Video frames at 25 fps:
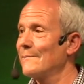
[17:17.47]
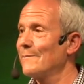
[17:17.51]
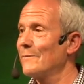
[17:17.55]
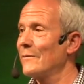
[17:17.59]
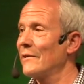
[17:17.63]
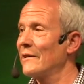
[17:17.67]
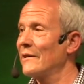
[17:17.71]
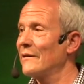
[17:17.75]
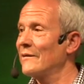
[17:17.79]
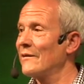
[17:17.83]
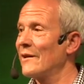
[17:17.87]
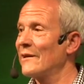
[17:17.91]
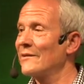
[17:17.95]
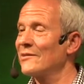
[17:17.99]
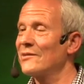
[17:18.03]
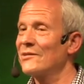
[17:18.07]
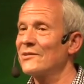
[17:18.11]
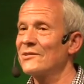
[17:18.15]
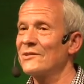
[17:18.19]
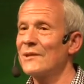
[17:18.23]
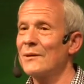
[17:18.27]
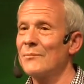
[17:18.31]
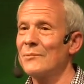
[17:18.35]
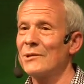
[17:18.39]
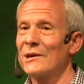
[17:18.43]
They've got
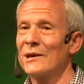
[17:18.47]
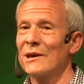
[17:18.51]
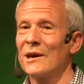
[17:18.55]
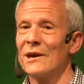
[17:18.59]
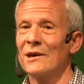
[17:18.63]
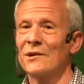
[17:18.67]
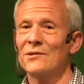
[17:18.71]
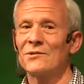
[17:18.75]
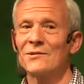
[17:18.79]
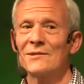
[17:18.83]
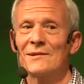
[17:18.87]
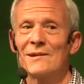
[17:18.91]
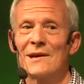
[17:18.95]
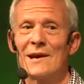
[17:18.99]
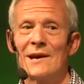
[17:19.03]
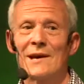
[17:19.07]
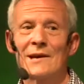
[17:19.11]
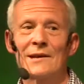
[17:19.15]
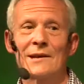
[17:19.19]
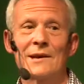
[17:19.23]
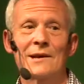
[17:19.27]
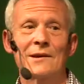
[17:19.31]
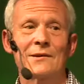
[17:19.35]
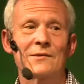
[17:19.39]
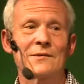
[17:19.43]
stomach aches and
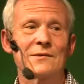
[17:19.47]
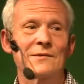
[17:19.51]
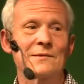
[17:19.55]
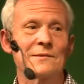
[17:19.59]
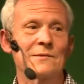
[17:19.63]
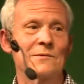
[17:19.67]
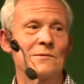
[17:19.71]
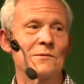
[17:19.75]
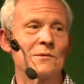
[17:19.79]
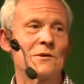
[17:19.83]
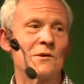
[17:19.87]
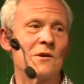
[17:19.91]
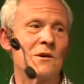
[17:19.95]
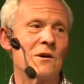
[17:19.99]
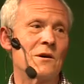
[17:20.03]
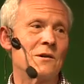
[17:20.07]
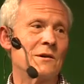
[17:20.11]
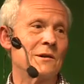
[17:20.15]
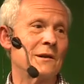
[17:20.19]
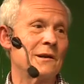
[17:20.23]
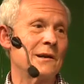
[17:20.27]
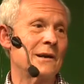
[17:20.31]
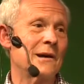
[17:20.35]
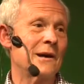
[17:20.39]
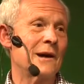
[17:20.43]
headaches. Call
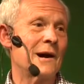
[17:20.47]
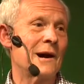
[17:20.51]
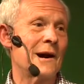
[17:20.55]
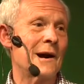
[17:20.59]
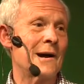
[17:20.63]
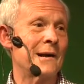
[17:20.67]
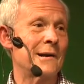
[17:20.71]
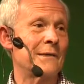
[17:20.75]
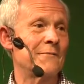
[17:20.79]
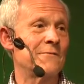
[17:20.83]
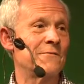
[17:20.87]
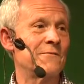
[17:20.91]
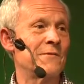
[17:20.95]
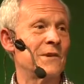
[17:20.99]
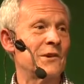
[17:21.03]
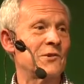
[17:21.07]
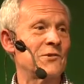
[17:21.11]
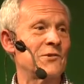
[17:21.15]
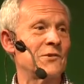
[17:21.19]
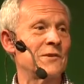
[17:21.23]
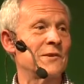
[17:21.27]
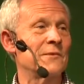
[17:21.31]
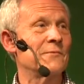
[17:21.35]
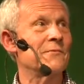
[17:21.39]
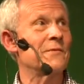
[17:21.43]
in a guy to fix
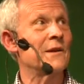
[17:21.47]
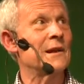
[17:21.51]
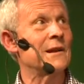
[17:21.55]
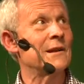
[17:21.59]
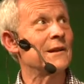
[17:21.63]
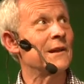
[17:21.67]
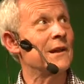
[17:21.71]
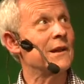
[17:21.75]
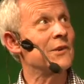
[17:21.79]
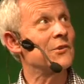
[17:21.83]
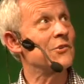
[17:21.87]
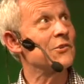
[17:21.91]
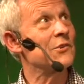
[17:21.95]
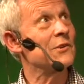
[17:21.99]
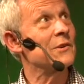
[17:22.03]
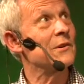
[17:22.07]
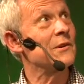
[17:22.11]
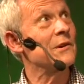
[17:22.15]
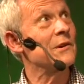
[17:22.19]
the ventilation.